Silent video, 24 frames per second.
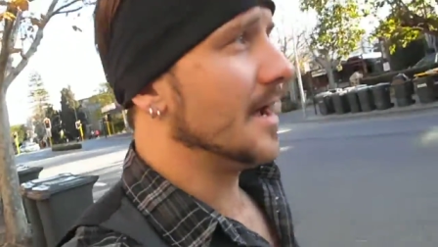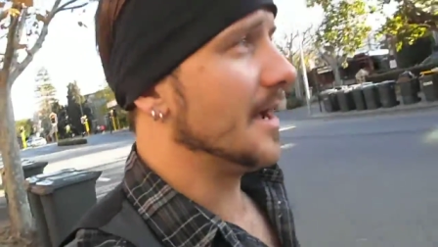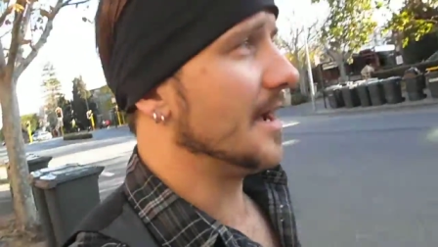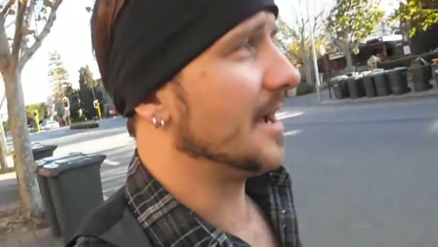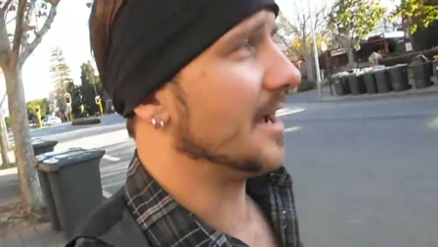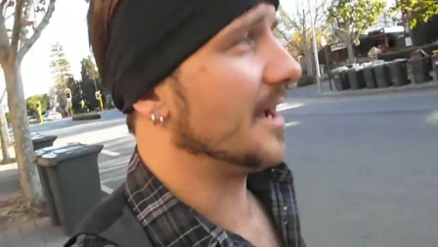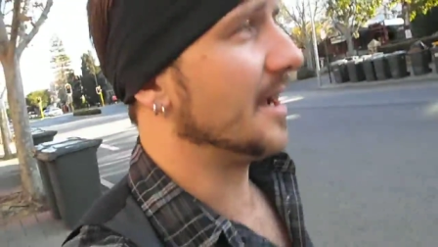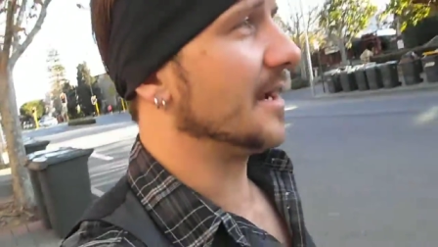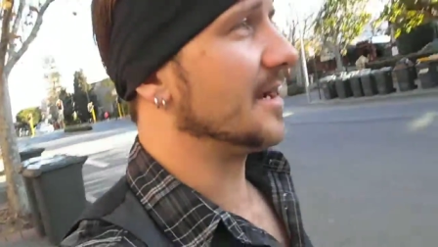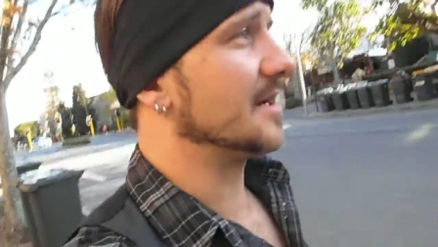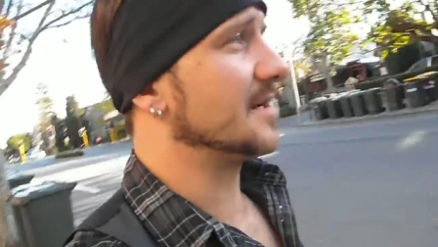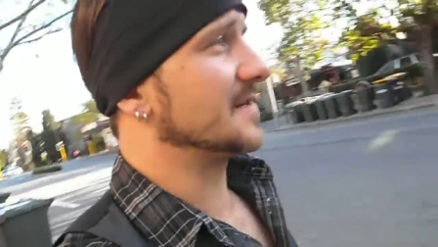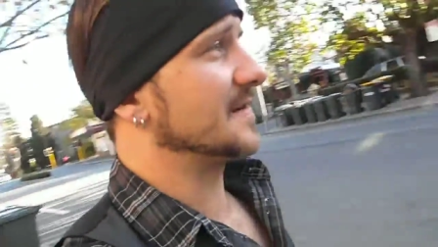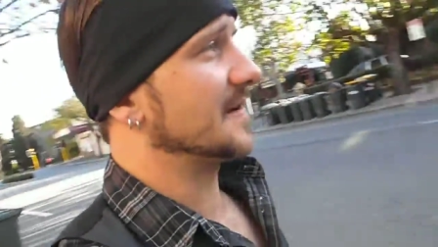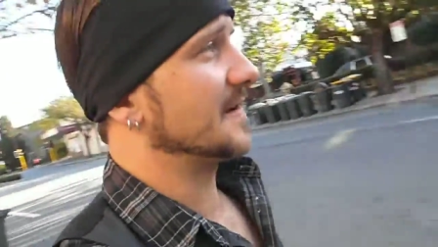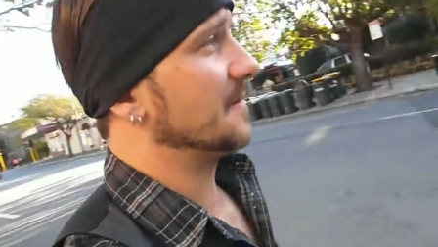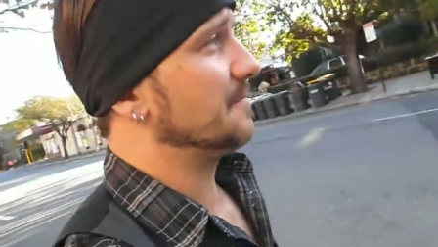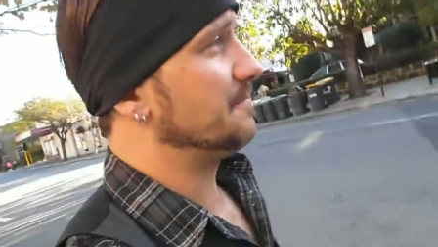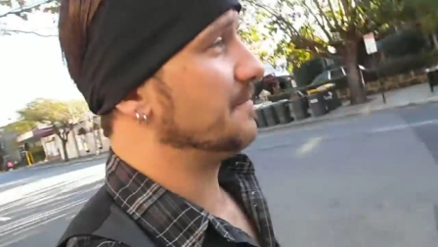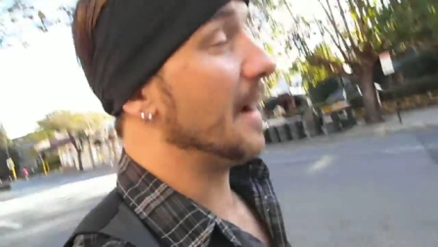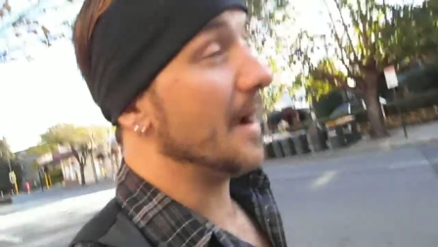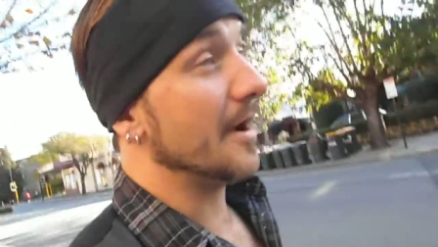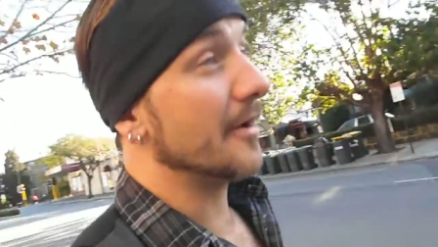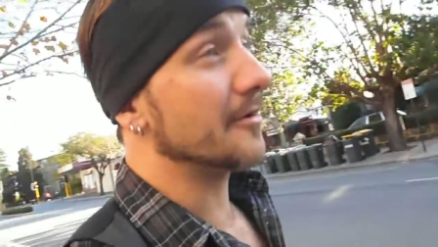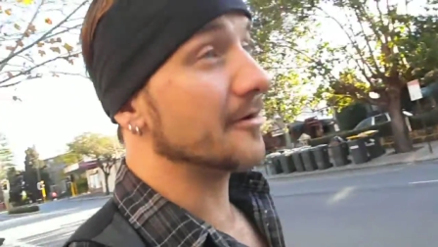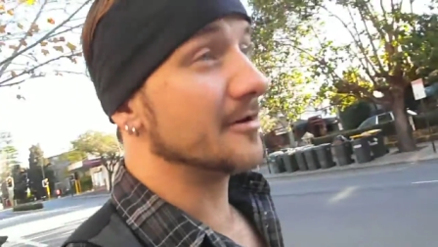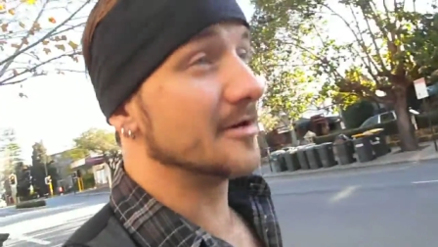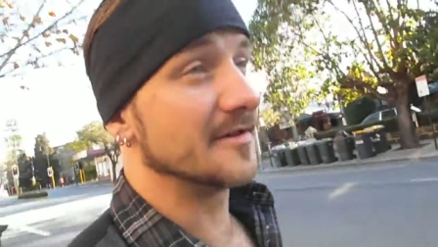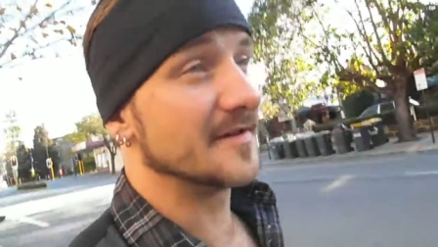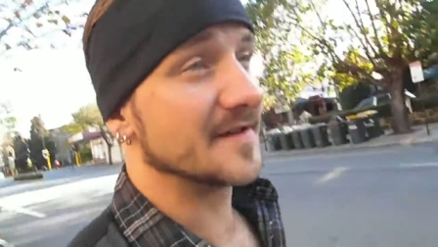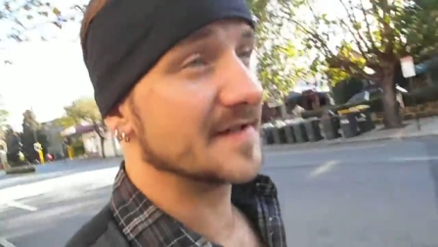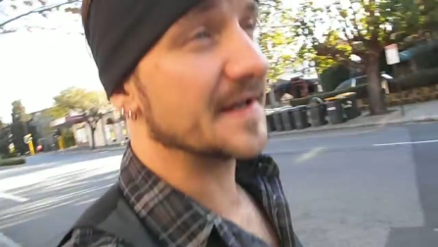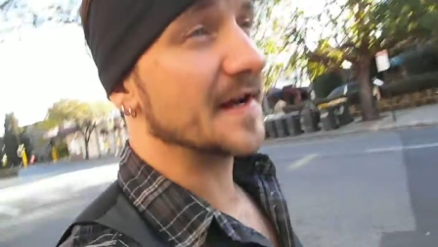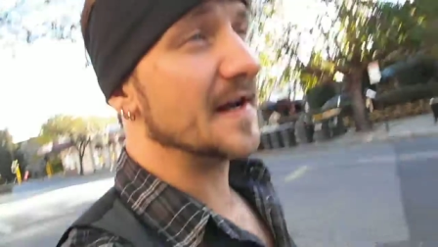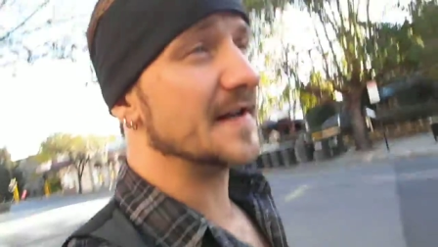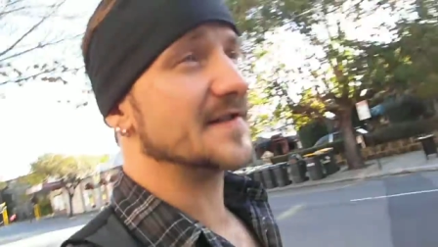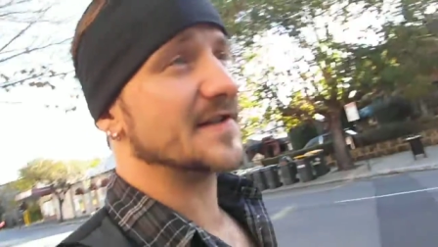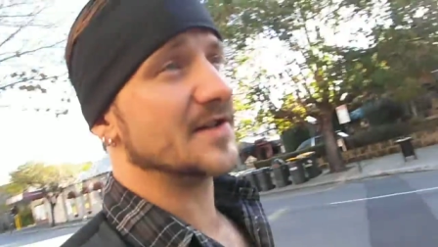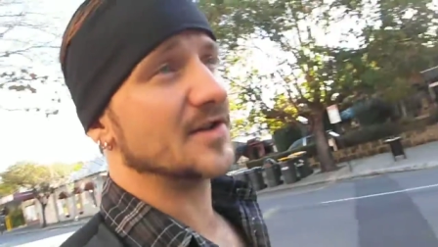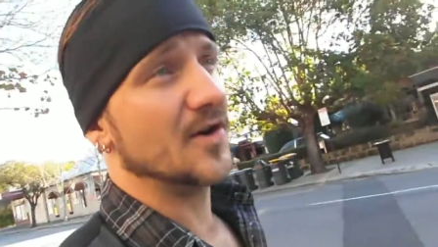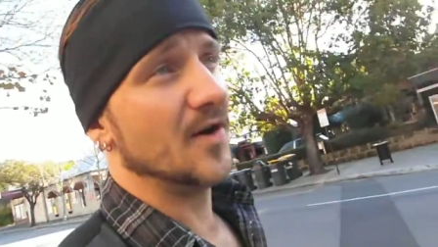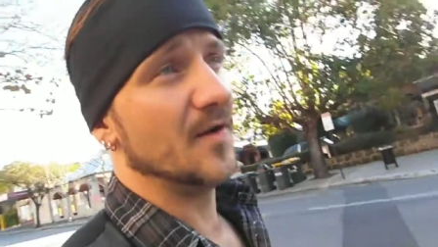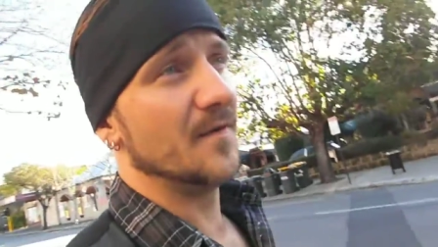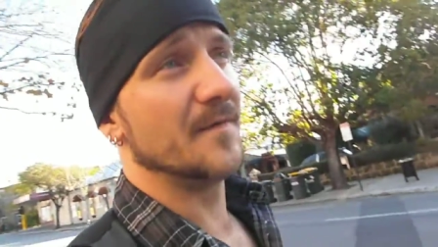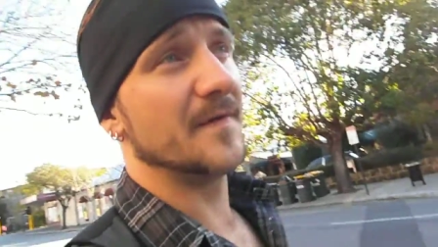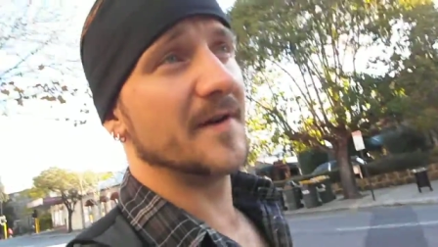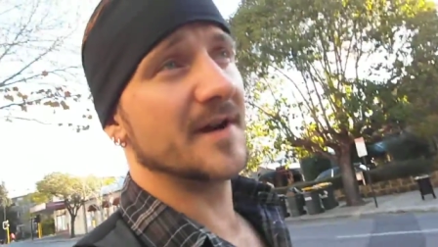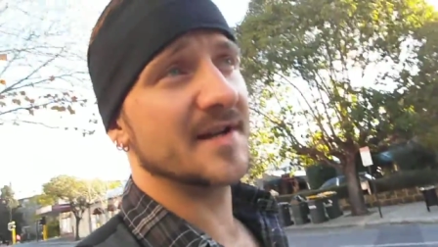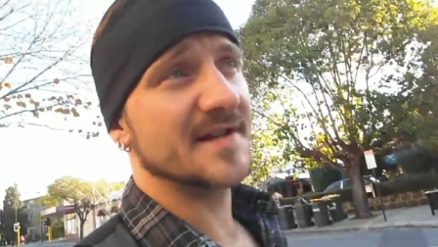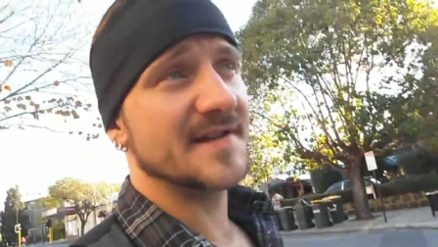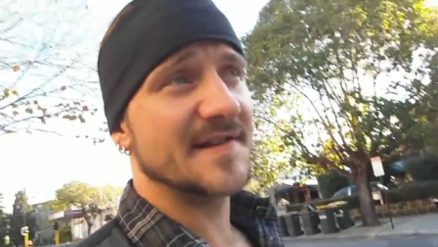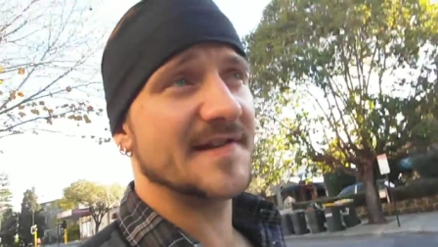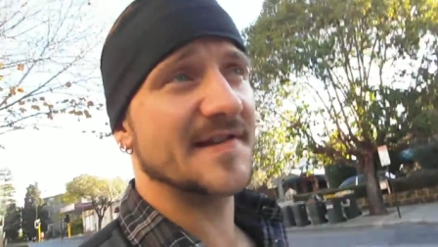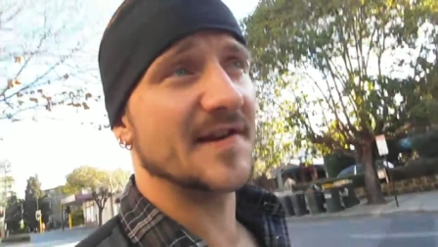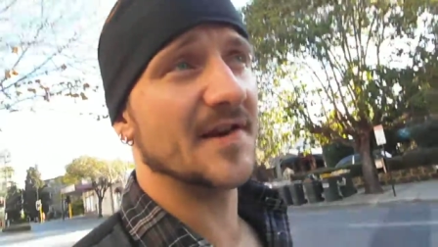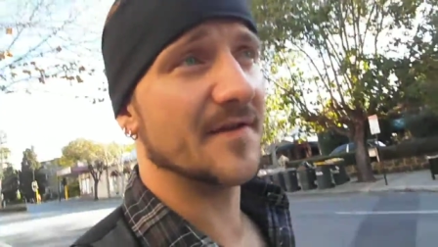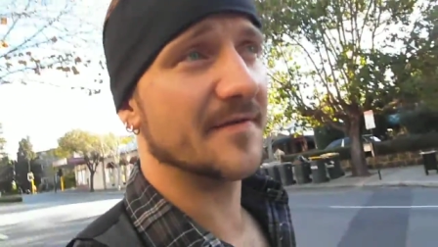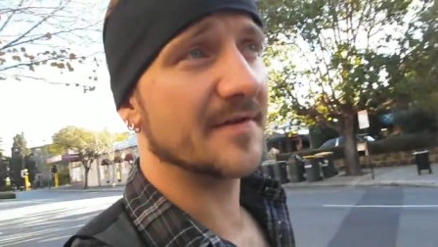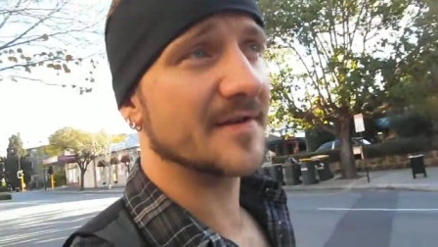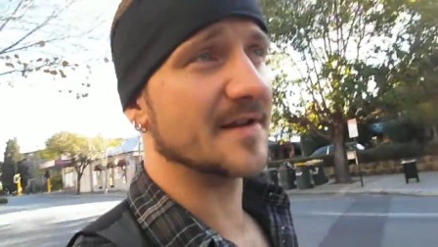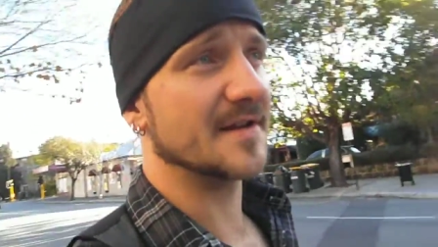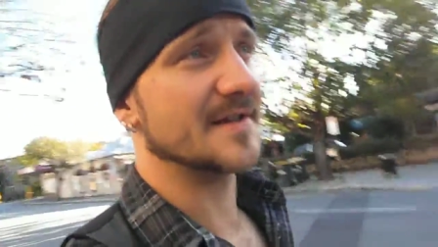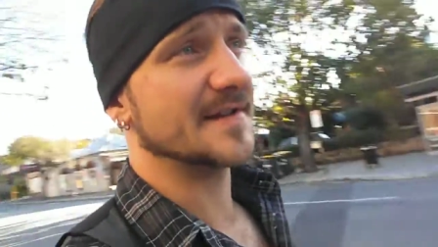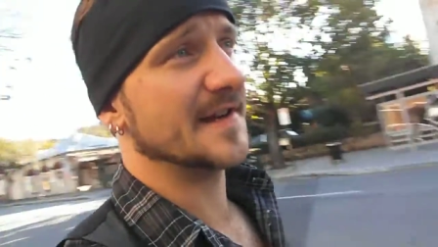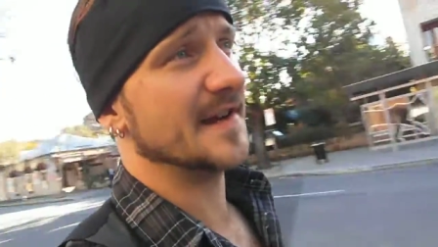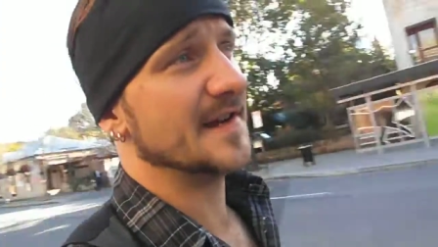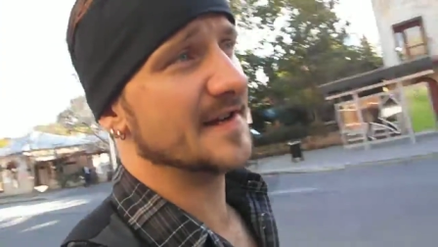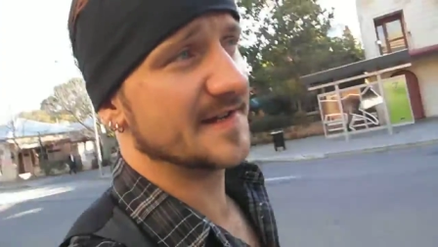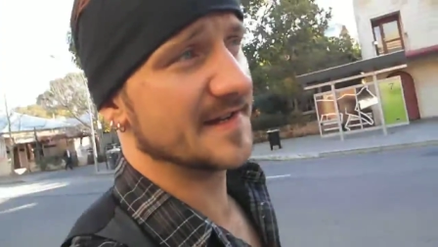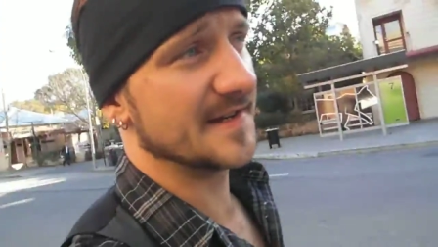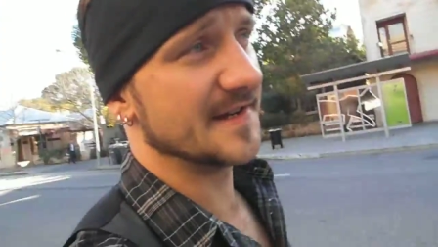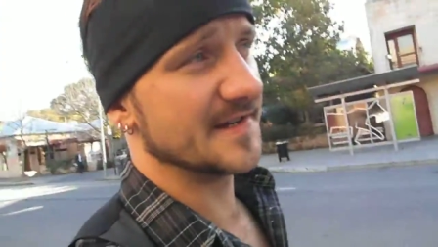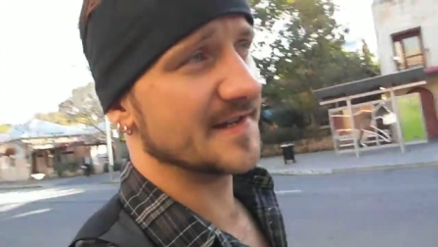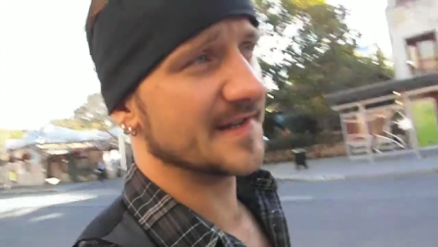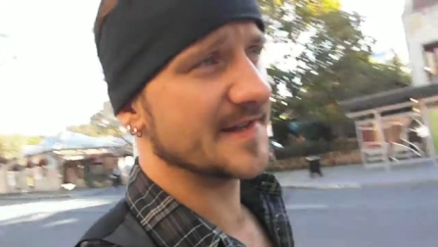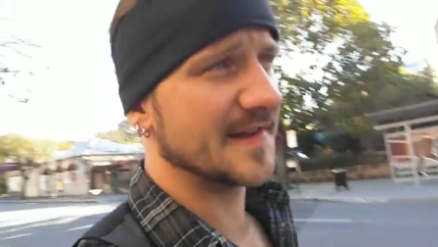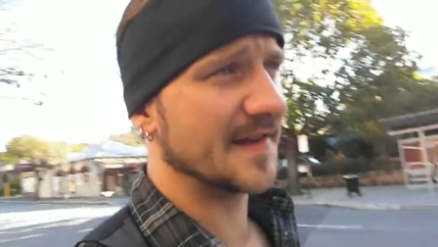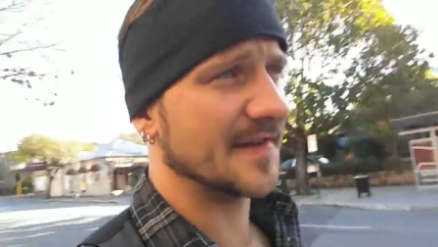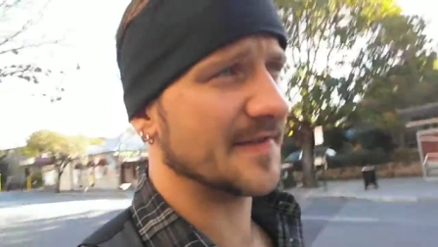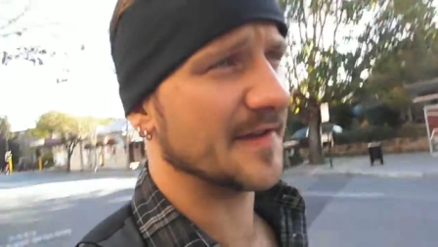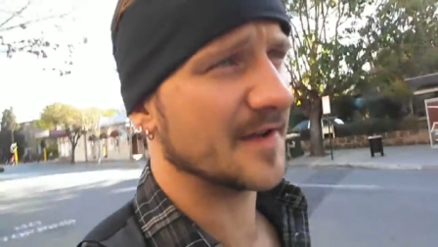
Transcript: And apparently this guy's a convict serving a sentence,